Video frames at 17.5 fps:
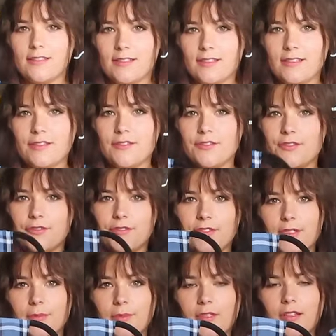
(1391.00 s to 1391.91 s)
Is this too
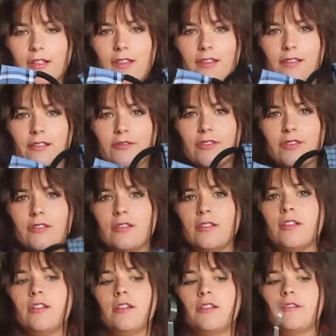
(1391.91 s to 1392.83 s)
similar to this one?
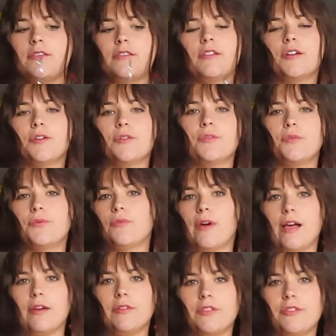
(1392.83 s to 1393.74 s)
No,
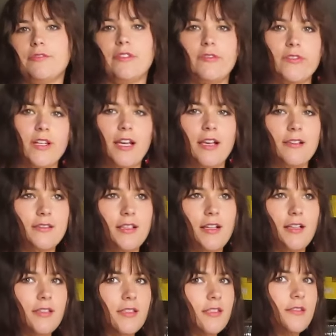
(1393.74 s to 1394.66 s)
why would you even ask
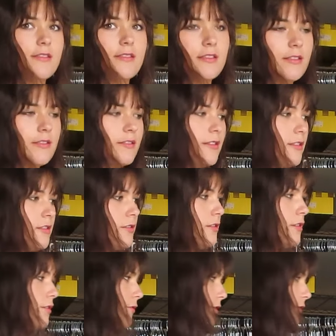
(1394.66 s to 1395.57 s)
that? That's literally
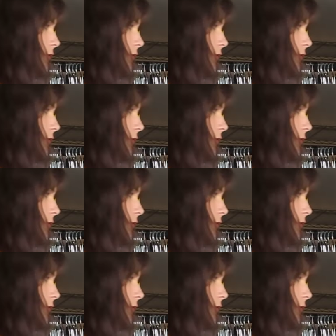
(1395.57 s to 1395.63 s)
so